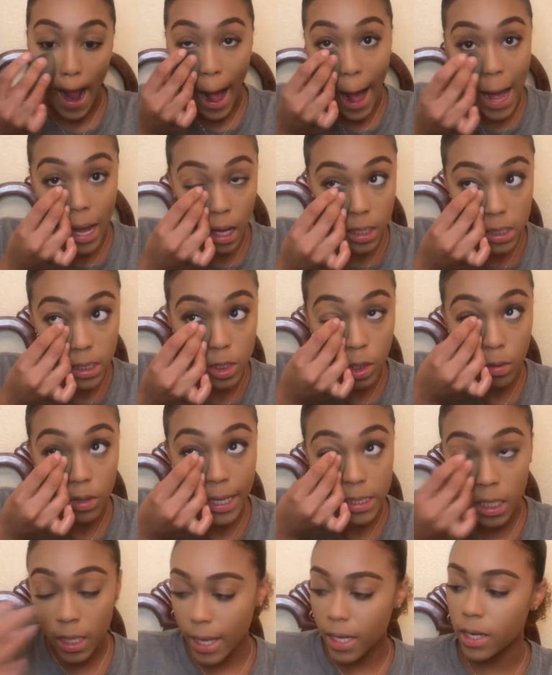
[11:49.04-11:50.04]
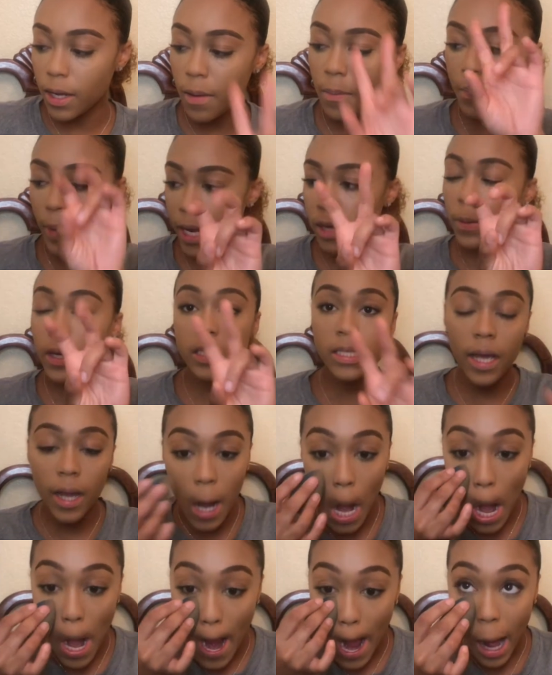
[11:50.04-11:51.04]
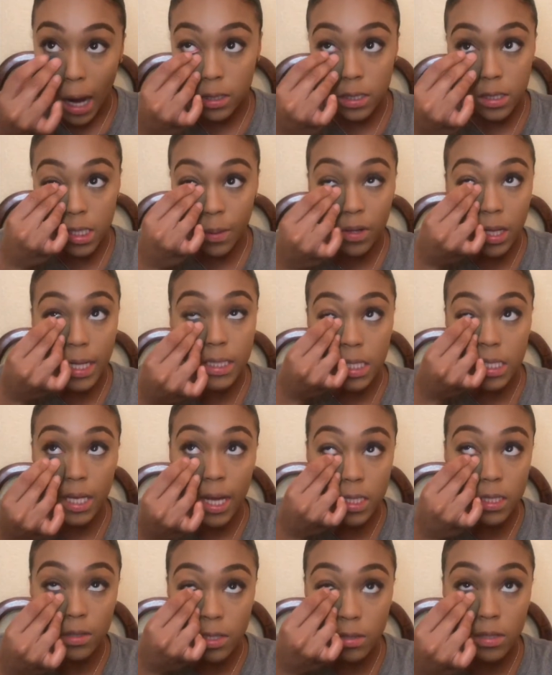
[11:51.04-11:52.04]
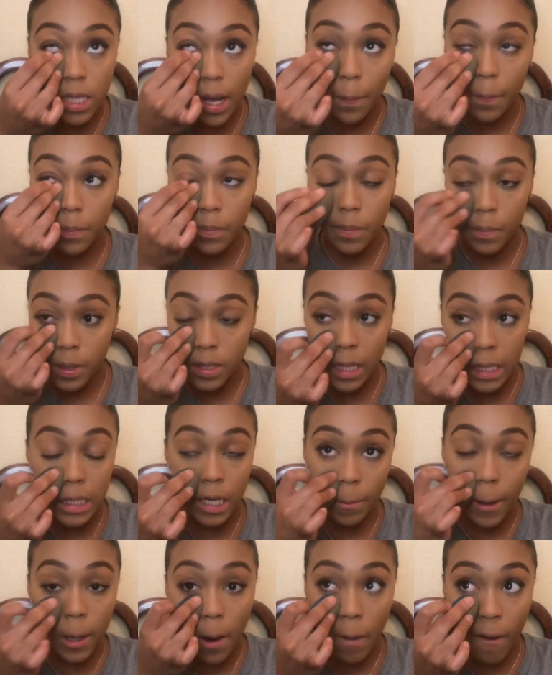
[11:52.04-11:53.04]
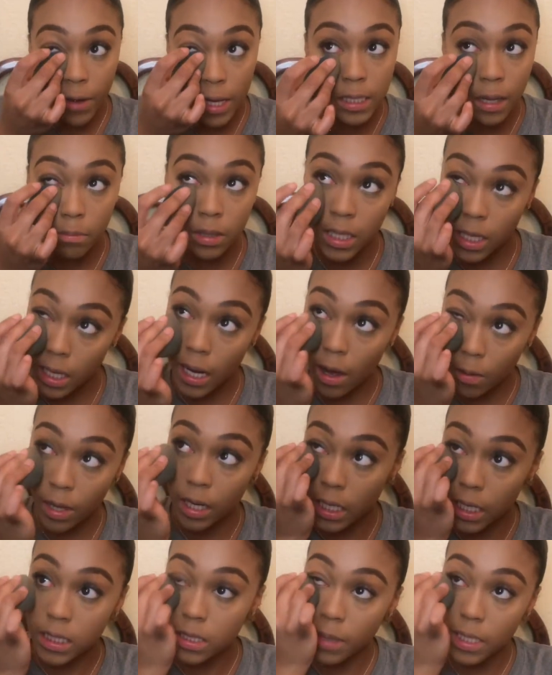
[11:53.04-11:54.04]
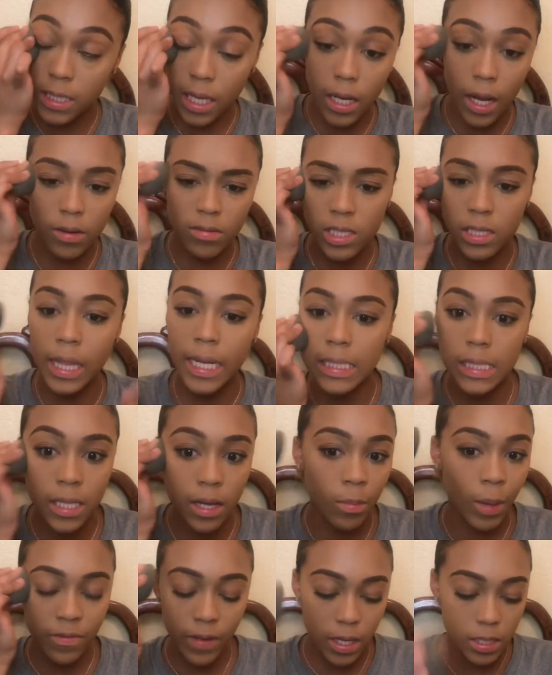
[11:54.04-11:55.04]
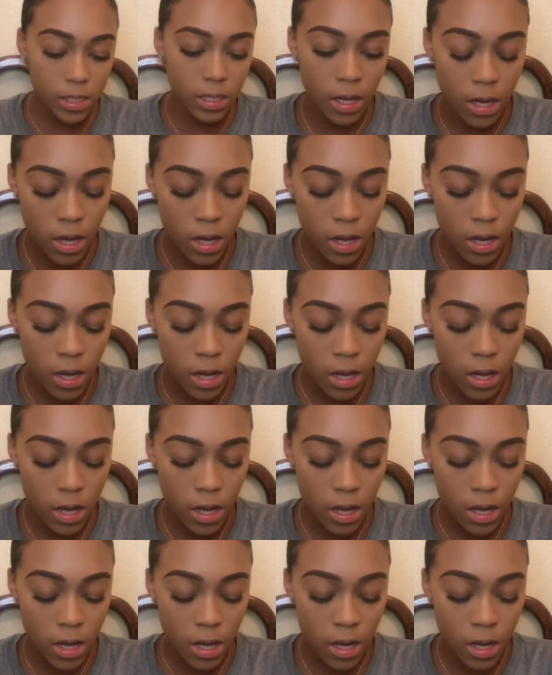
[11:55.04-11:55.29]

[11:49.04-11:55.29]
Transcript: I honestly don't like to bake per se. I just simply like to set, so as soon as I put that setting powder on my face, I'm blending it out, working it into my skin. I don't just let it sit on my face.